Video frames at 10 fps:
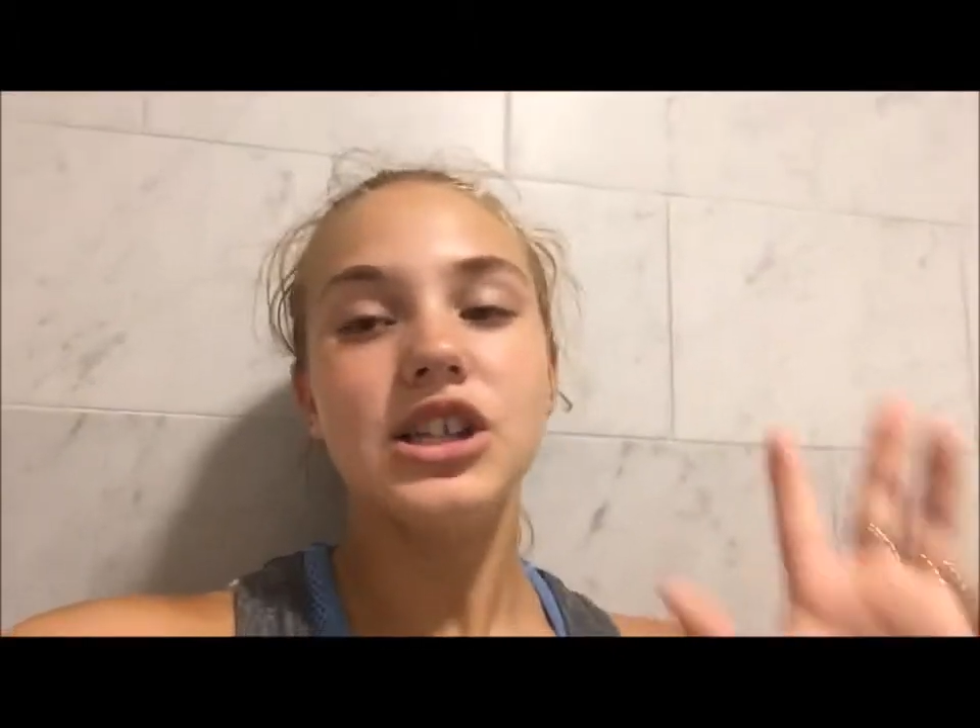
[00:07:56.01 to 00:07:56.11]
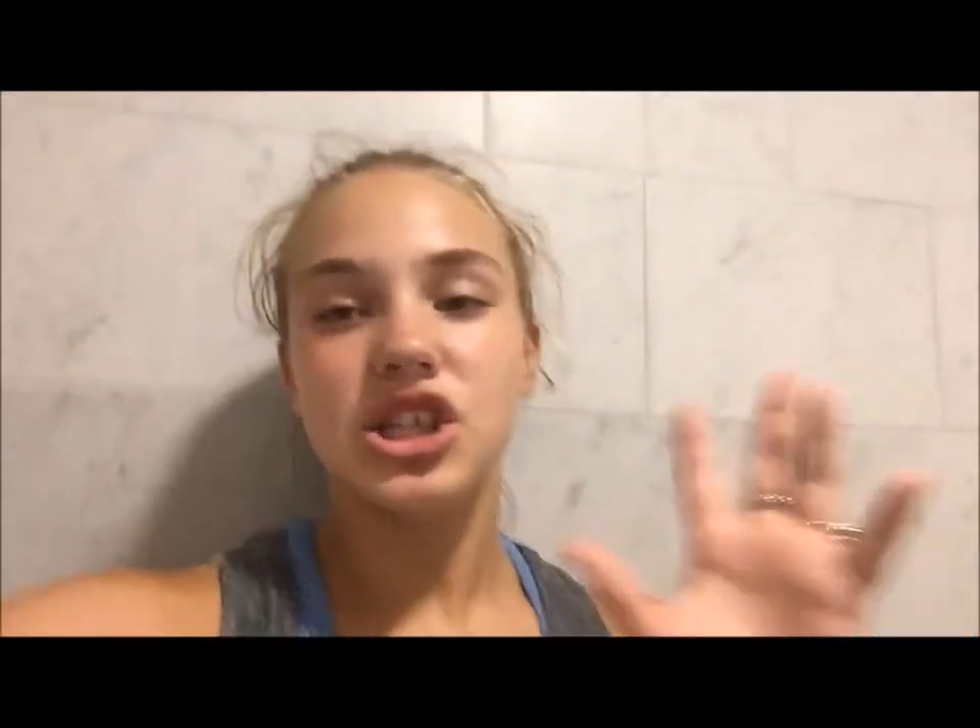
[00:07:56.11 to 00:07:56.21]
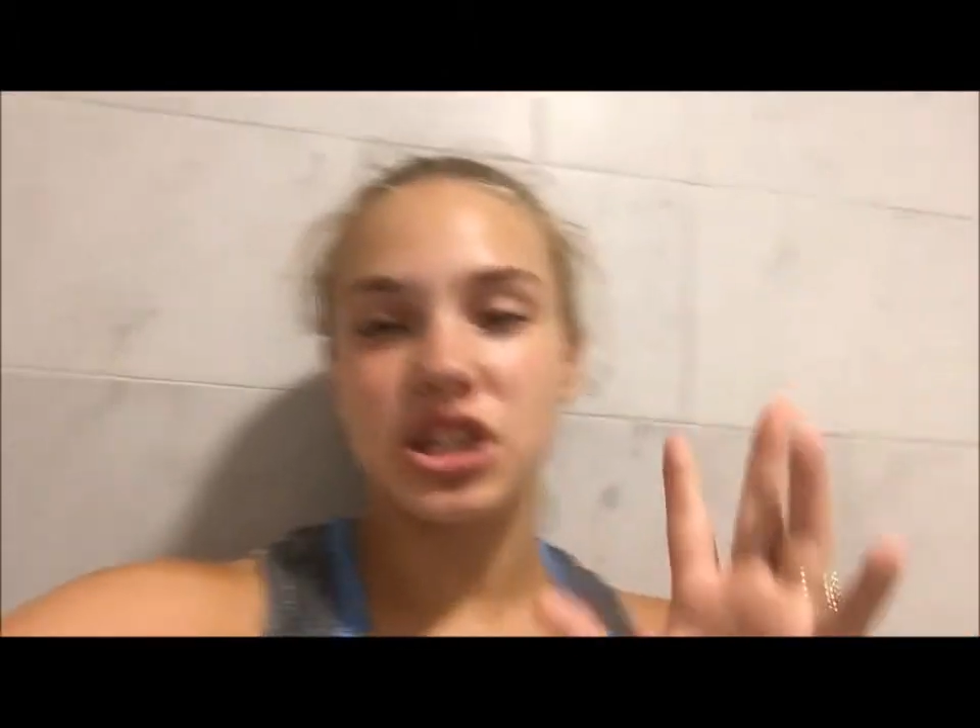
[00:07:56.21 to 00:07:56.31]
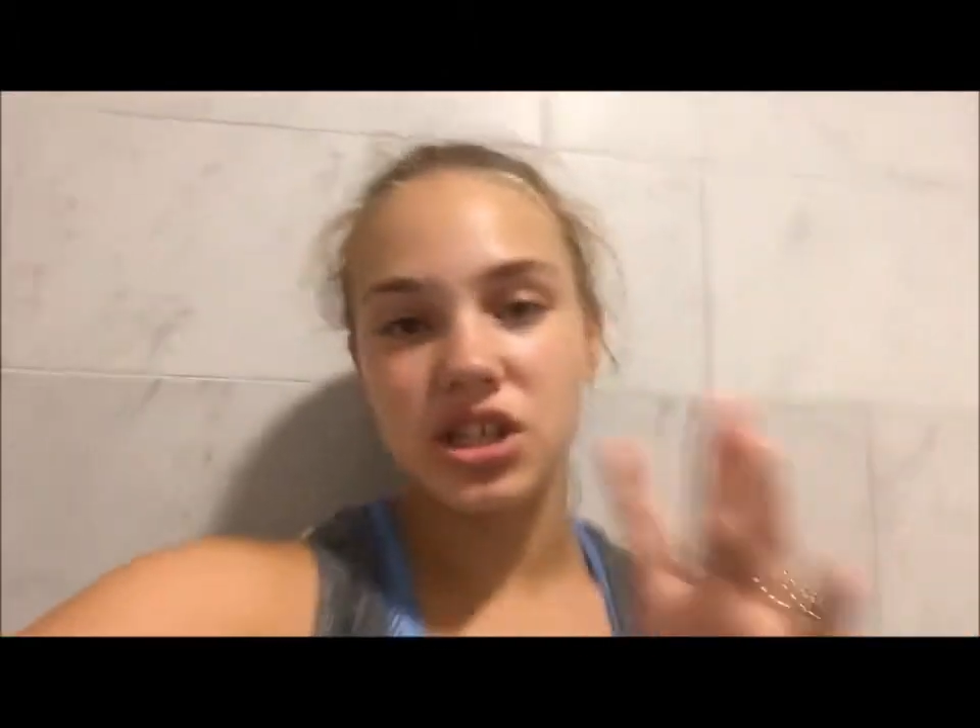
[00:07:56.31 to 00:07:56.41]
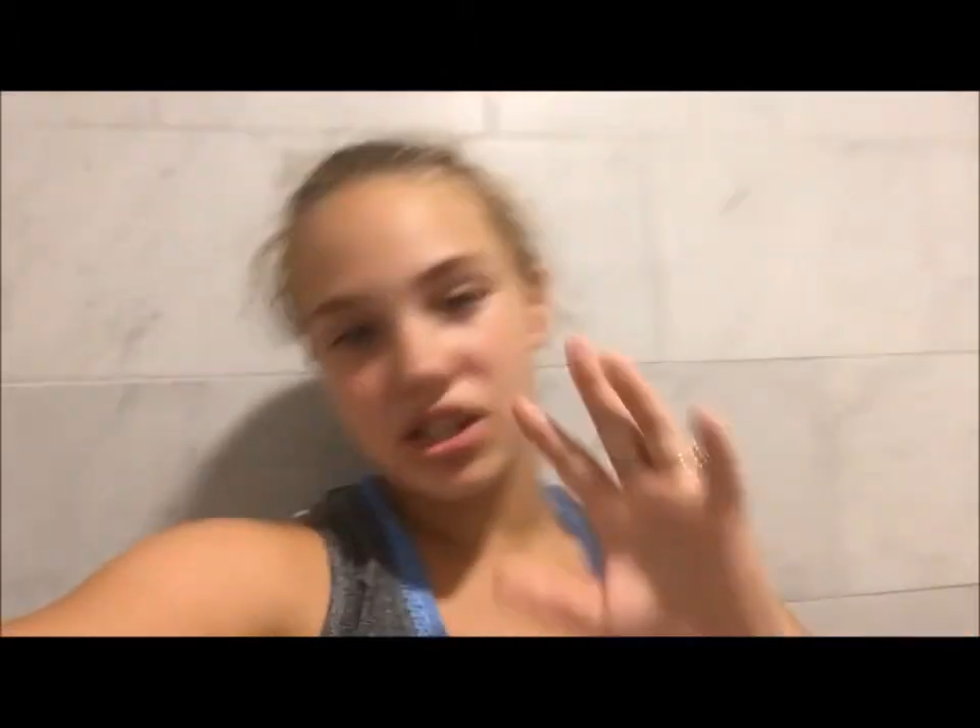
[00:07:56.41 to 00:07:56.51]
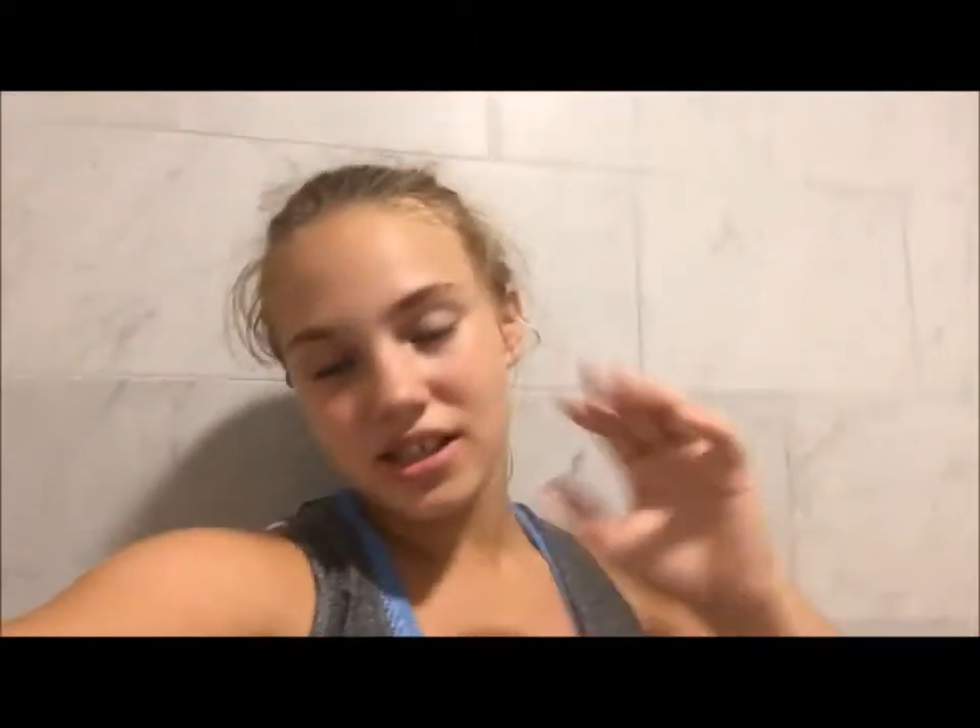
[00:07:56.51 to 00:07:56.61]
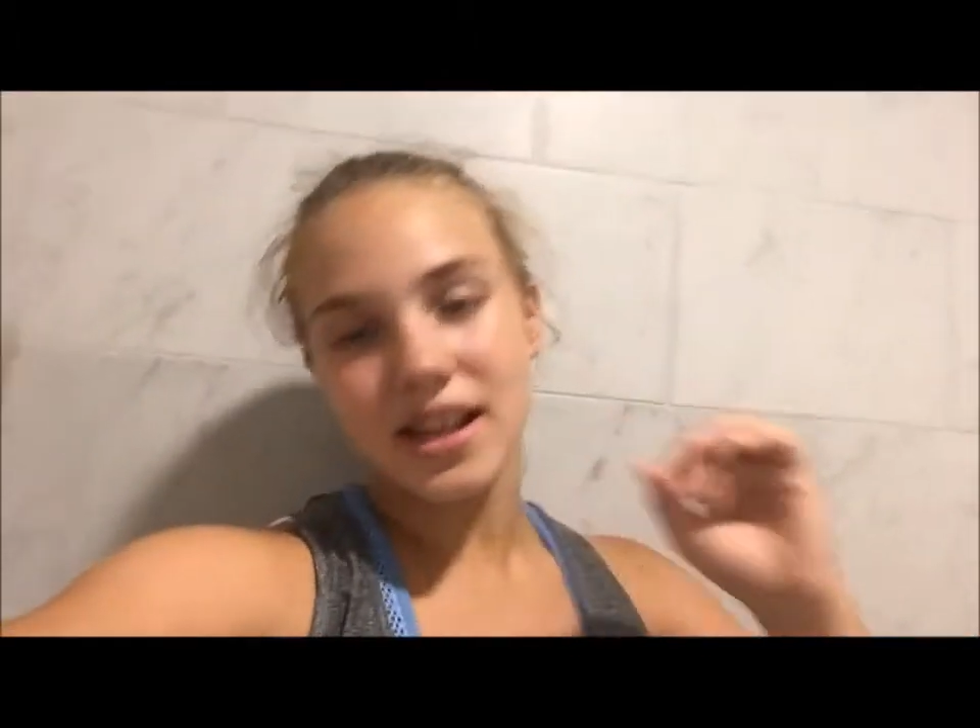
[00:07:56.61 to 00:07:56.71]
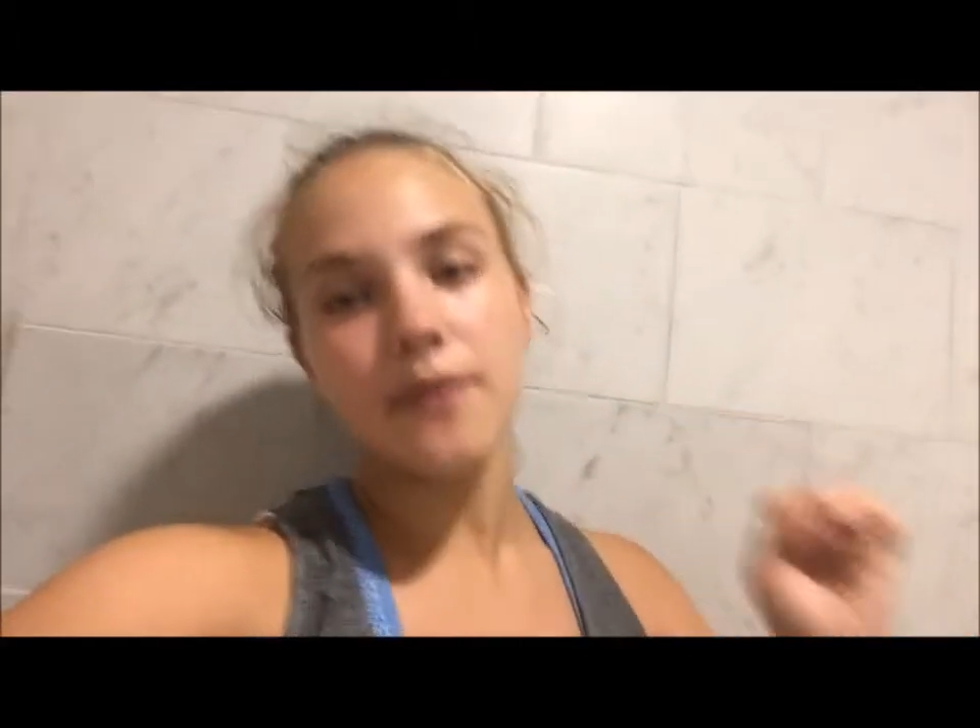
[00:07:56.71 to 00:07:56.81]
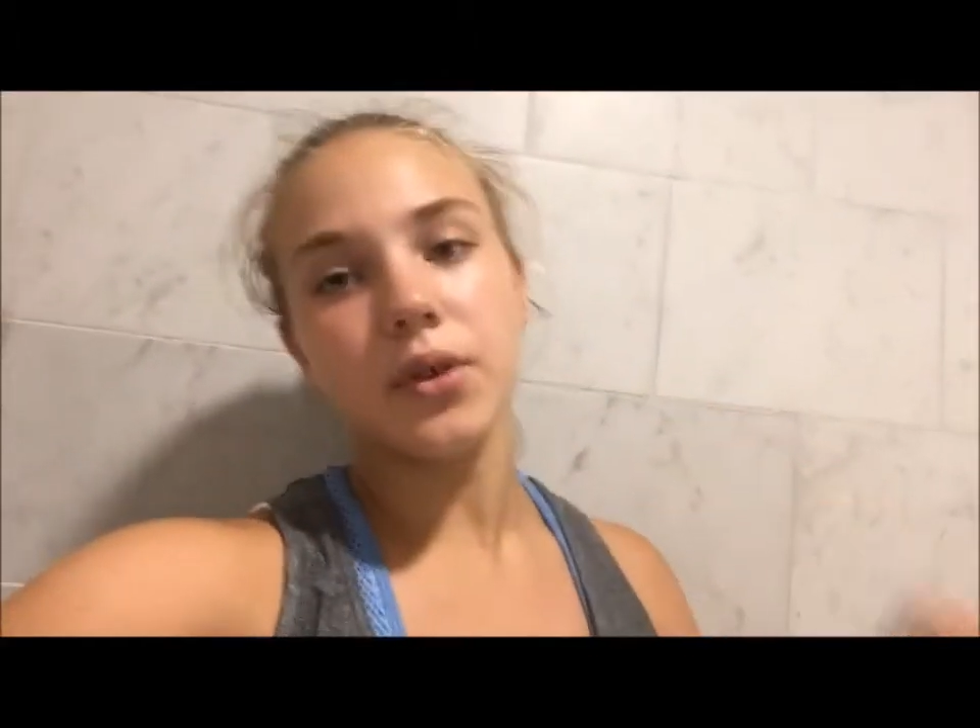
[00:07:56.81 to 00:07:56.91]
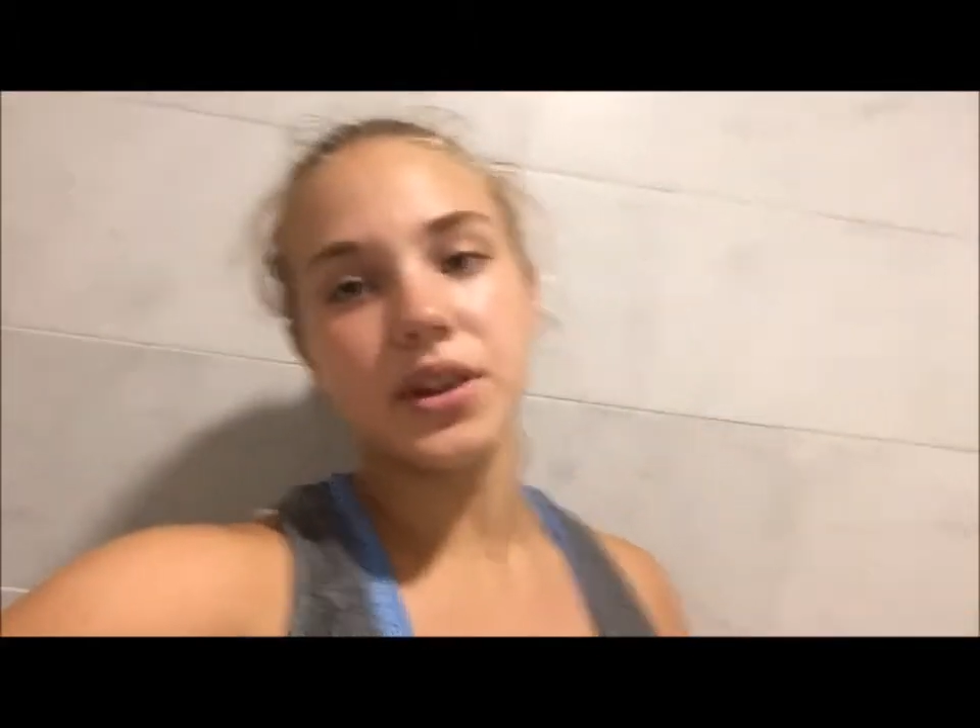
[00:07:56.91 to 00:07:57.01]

just several